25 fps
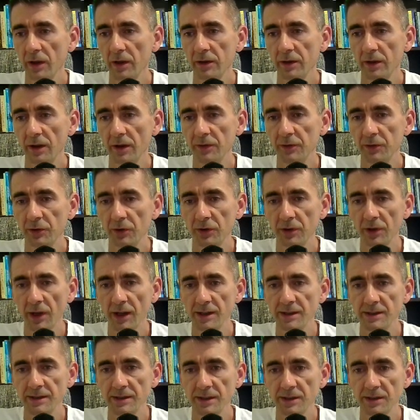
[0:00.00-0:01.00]
After knight
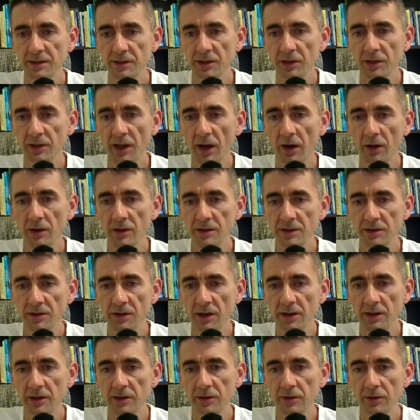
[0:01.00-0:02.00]
c3, now it's
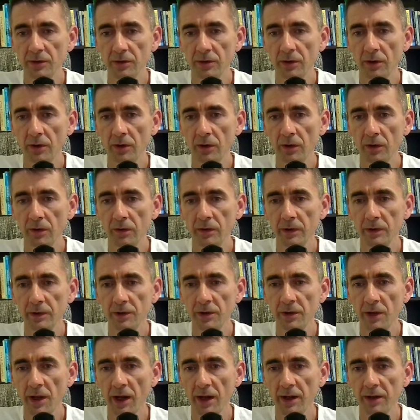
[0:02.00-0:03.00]
ready to go with the
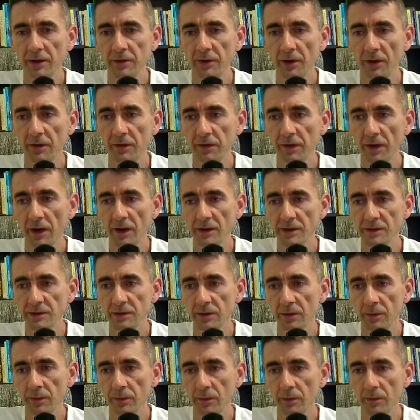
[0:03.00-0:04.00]
knight to f5, so
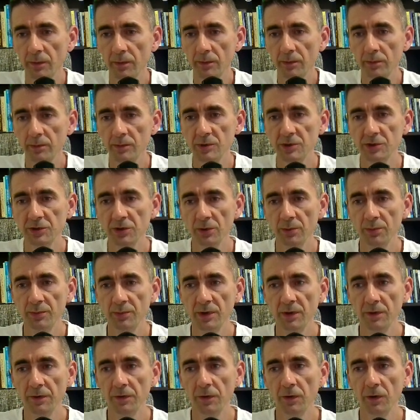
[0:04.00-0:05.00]
bishop
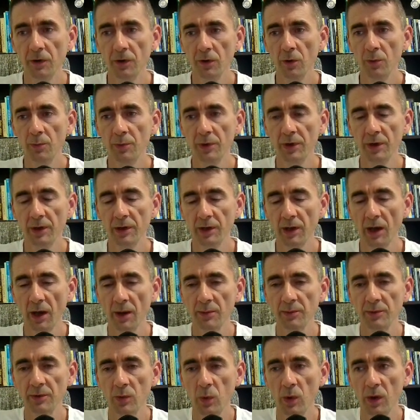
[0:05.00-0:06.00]
b4, opening up
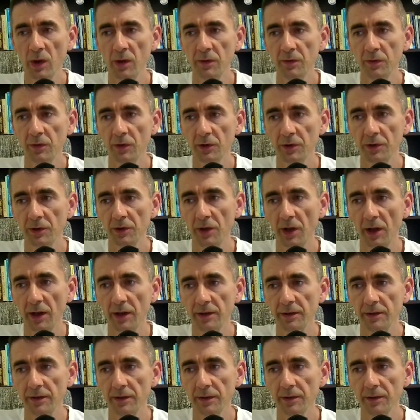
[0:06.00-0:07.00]
the way for the knight.